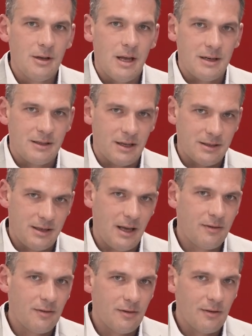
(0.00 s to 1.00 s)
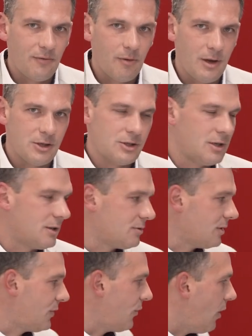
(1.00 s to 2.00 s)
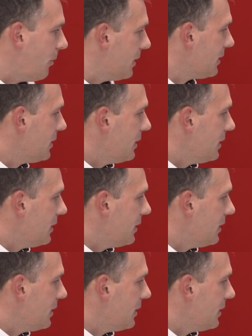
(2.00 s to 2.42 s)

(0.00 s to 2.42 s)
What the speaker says: and can take this information and transform it